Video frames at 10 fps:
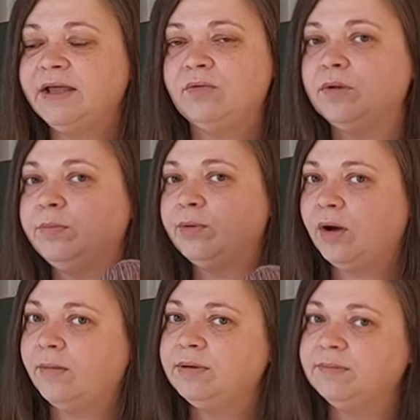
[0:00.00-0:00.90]
they will
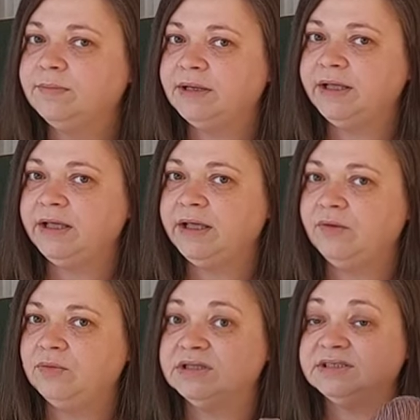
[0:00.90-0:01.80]

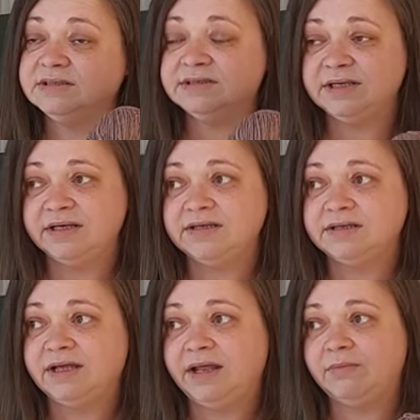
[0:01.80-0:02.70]
probably will
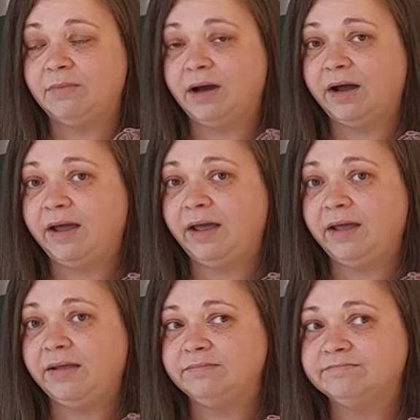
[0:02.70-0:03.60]
sit in
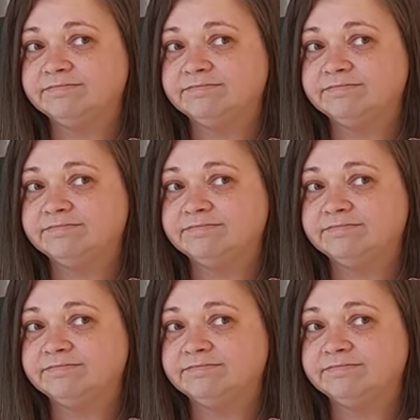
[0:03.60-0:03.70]
my